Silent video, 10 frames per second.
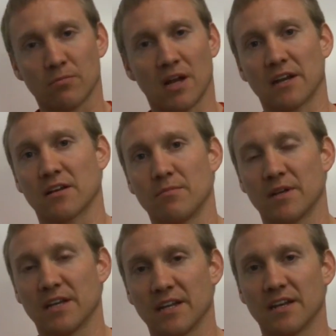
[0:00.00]
Blana come
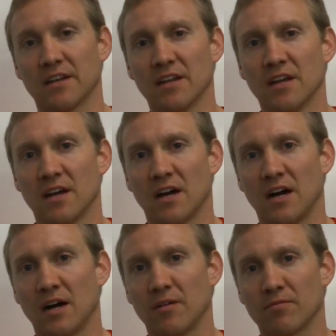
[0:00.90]
in
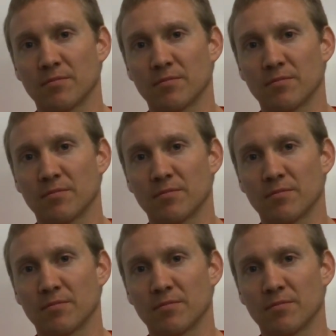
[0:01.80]
um,